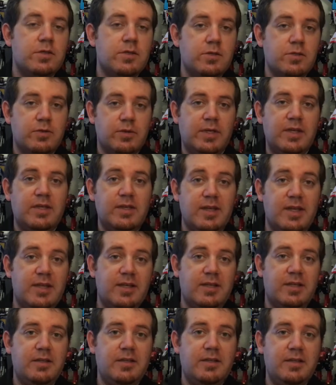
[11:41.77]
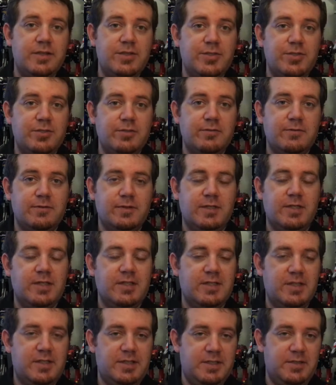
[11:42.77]
So in that initial
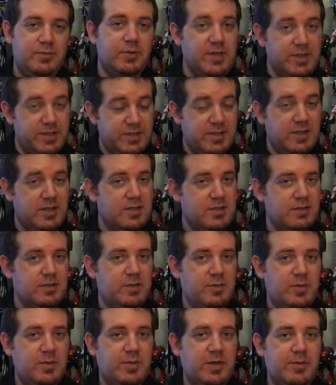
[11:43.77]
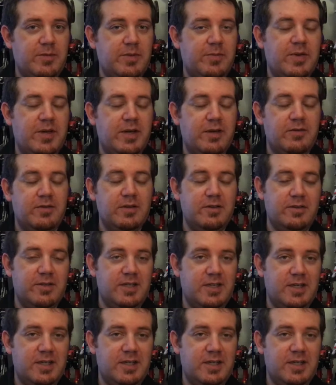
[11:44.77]
vlog that I did where I talked a little bit about my background,